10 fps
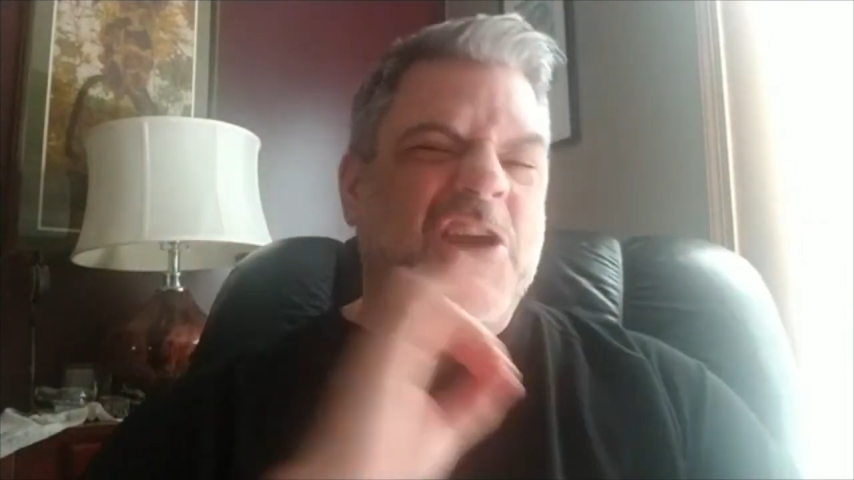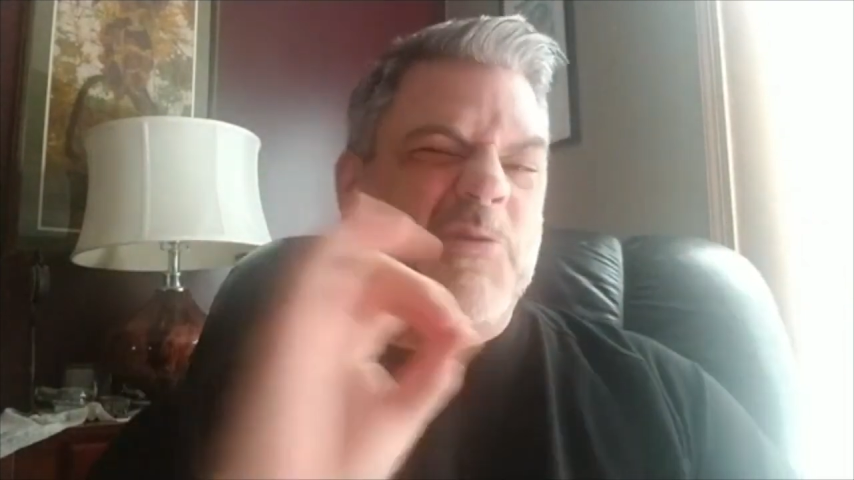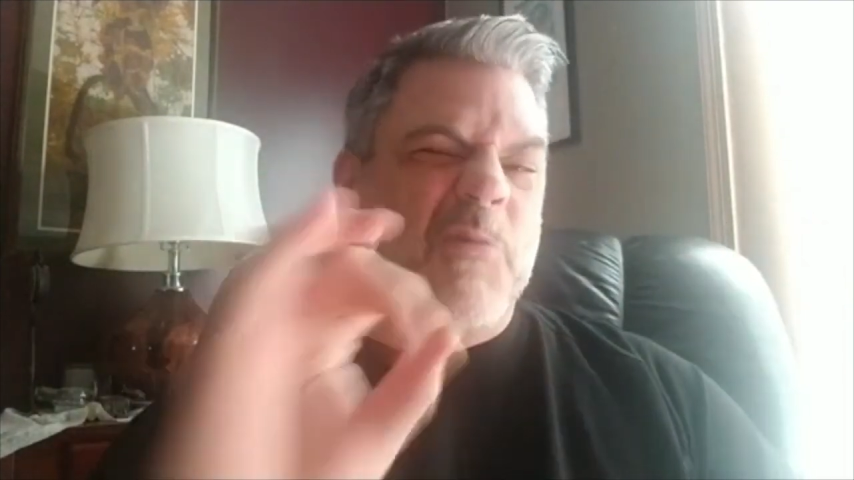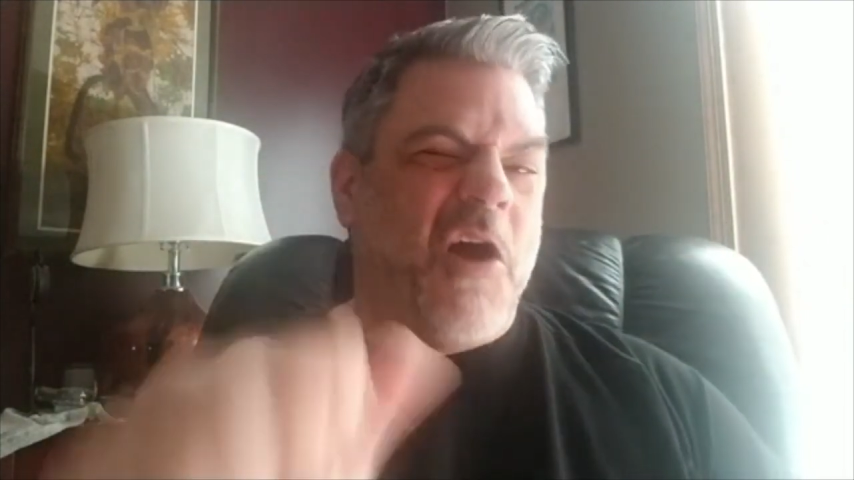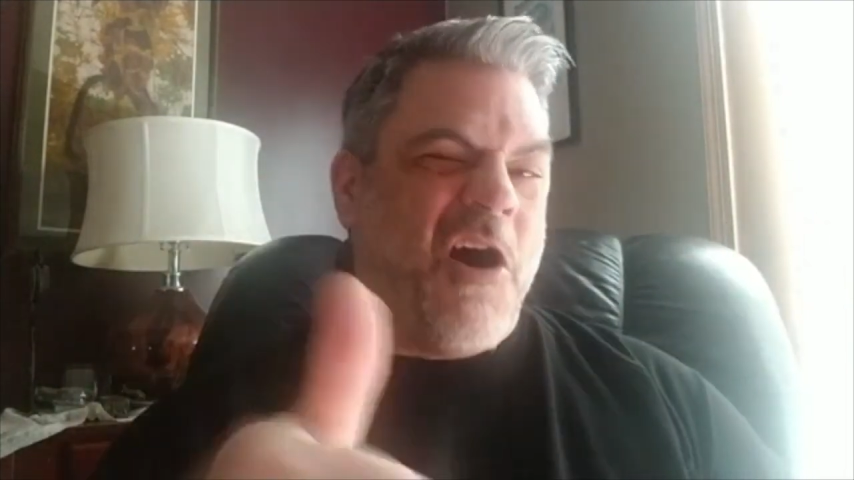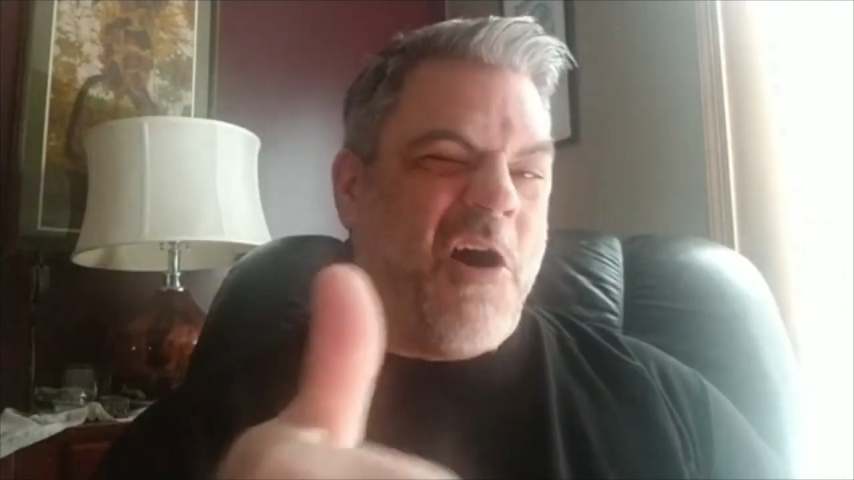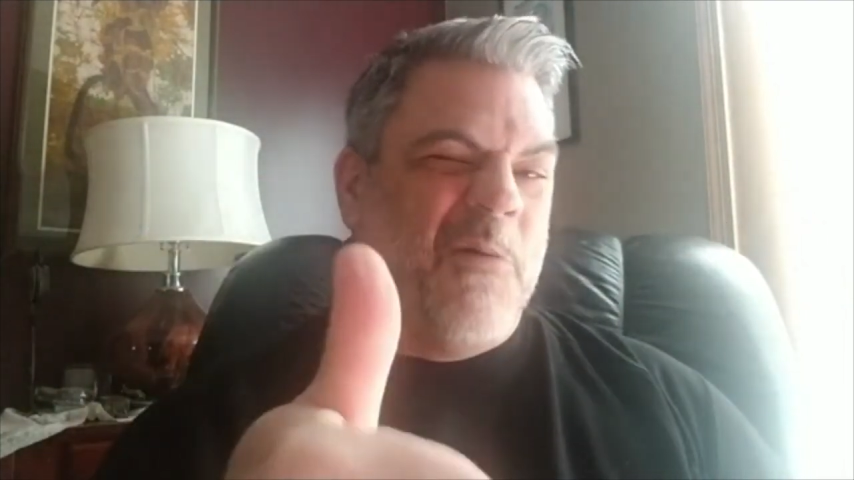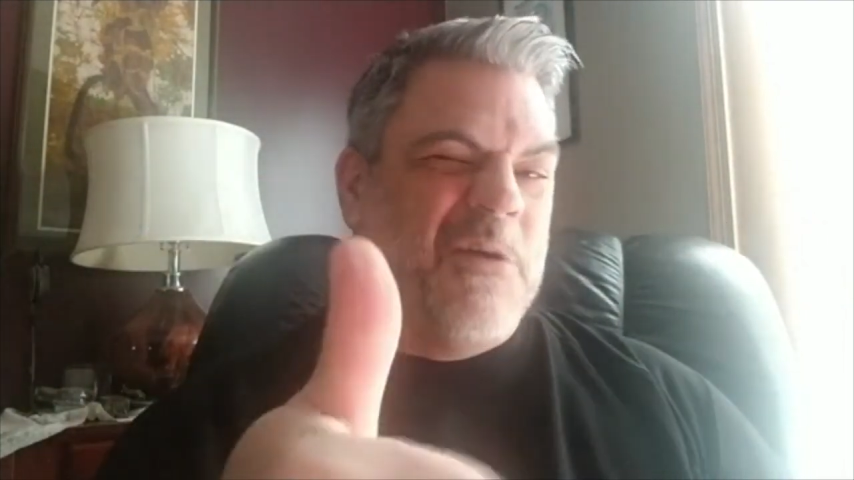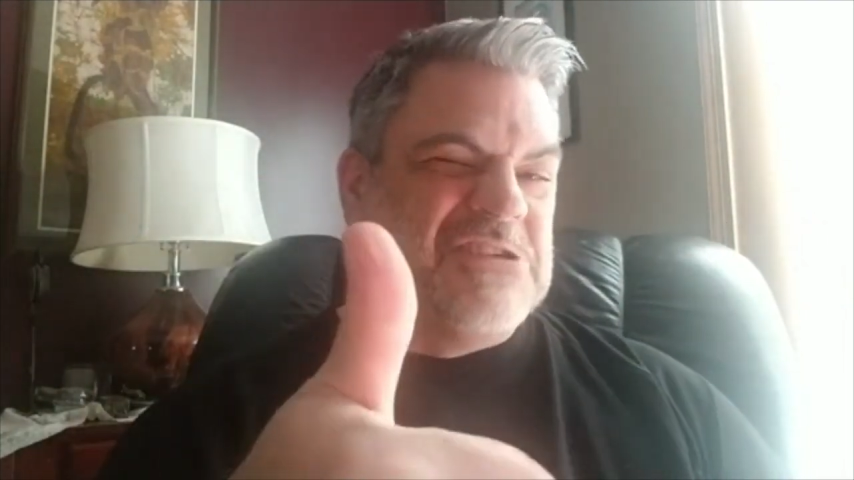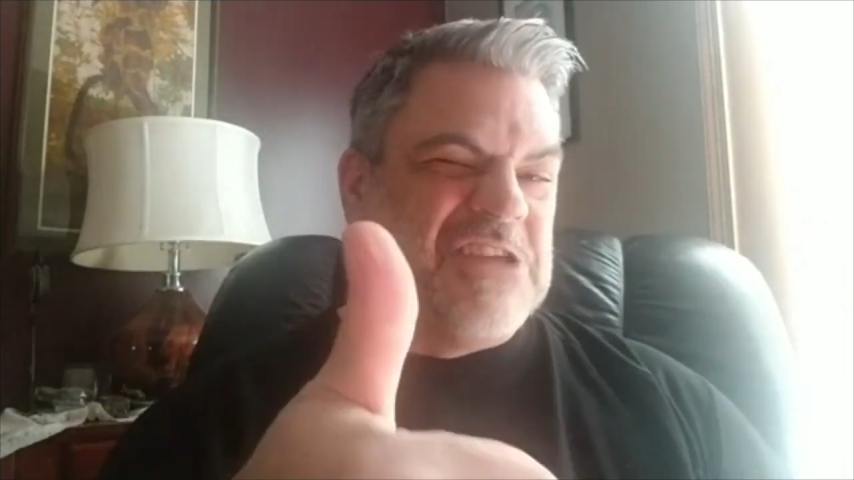You were
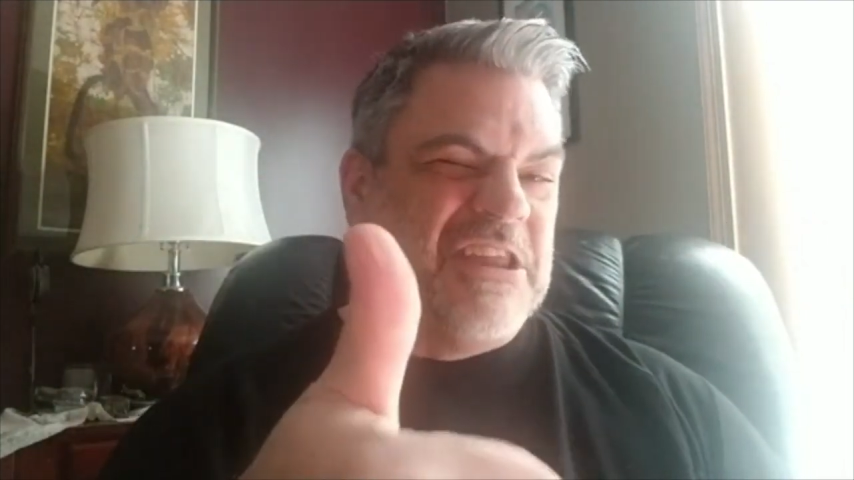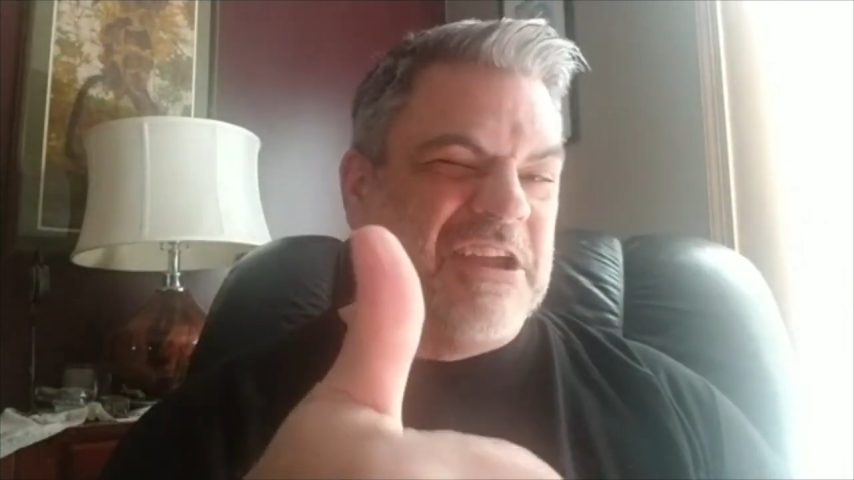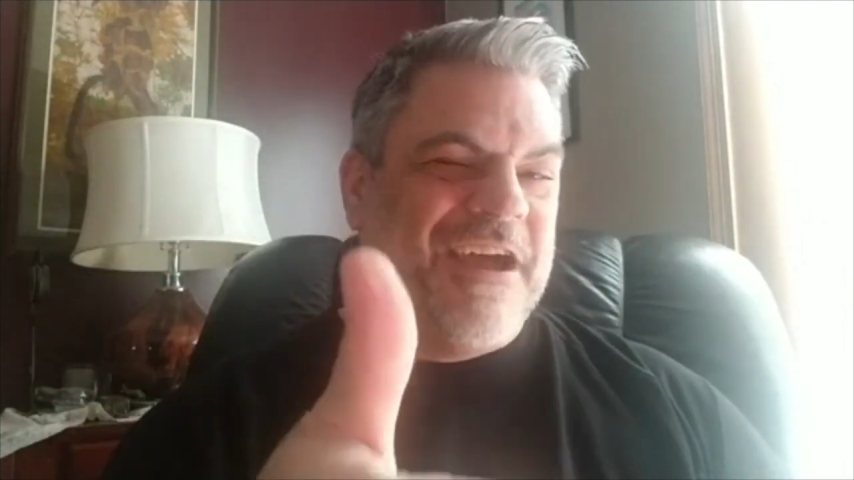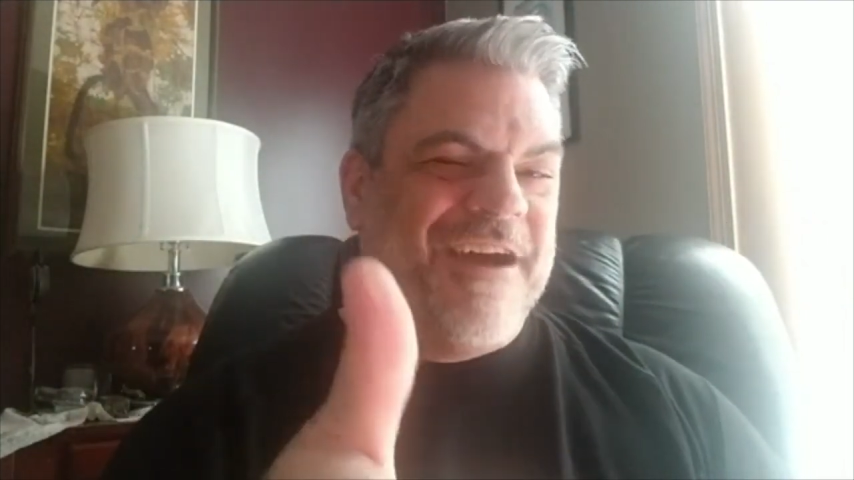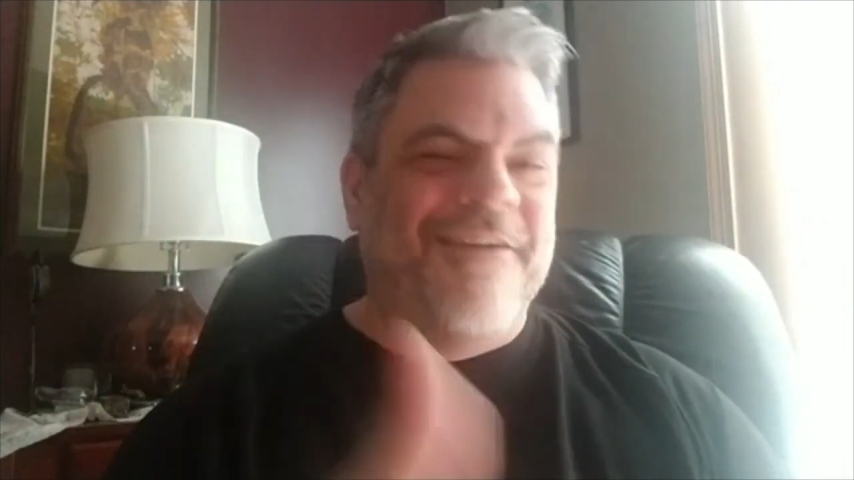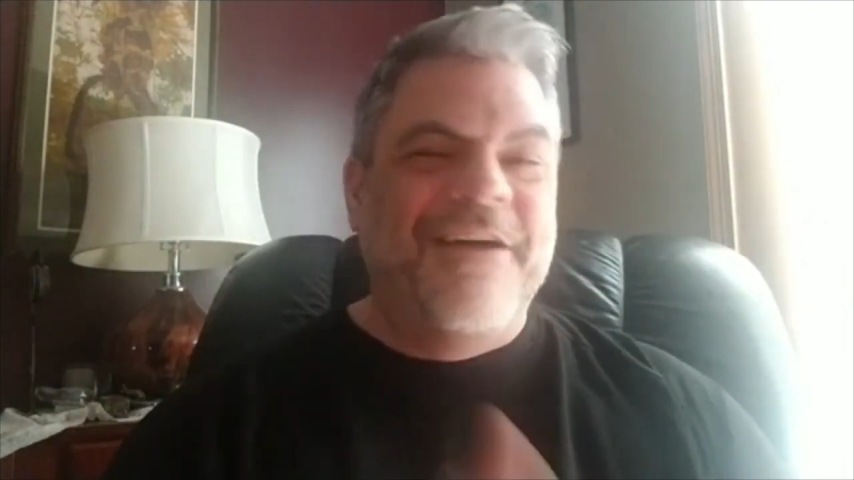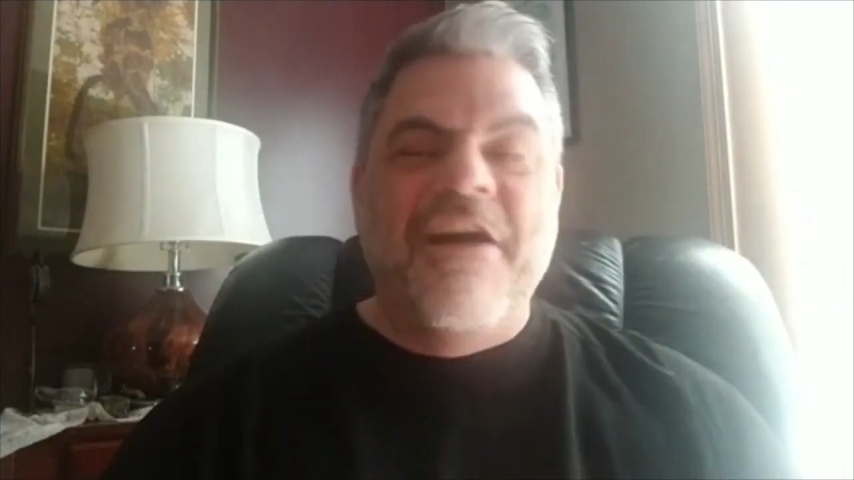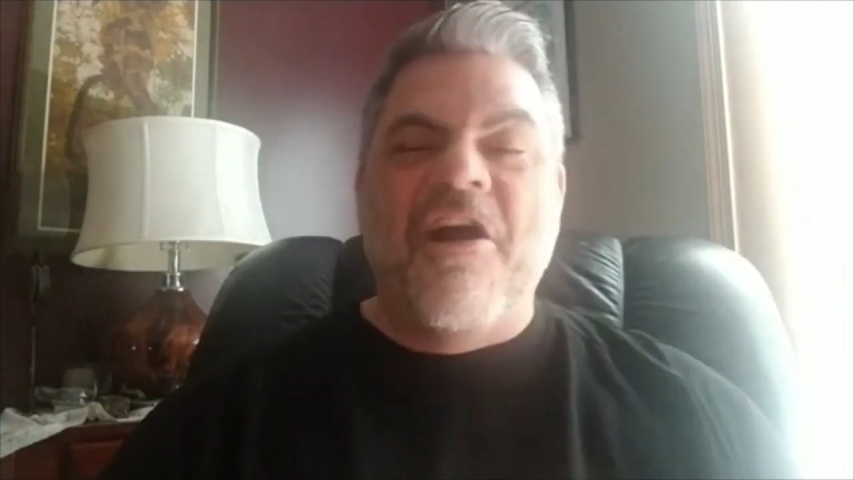always in the go.